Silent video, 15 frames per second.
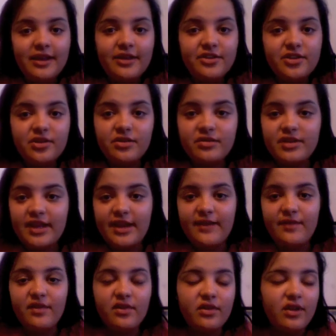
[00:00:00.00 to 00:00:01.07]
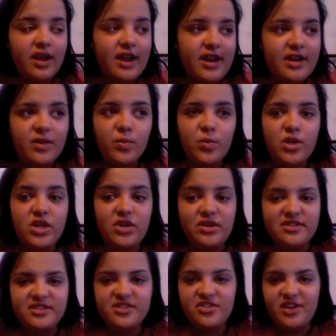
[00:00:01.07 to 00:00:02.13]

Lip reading: Don't take for granted when you get